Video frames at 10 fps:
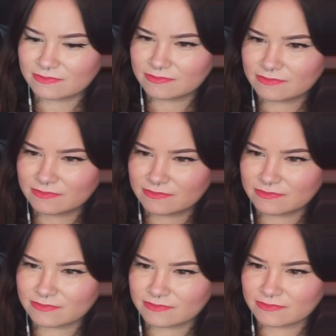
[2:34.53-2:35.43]

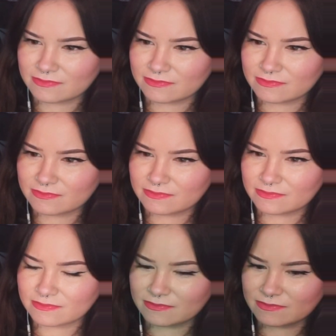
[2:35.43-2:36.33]

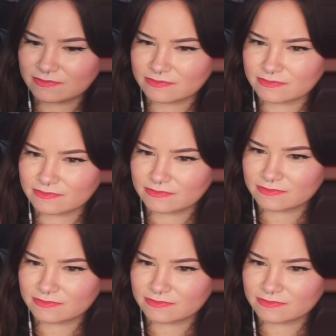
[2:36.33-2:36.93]
(silent)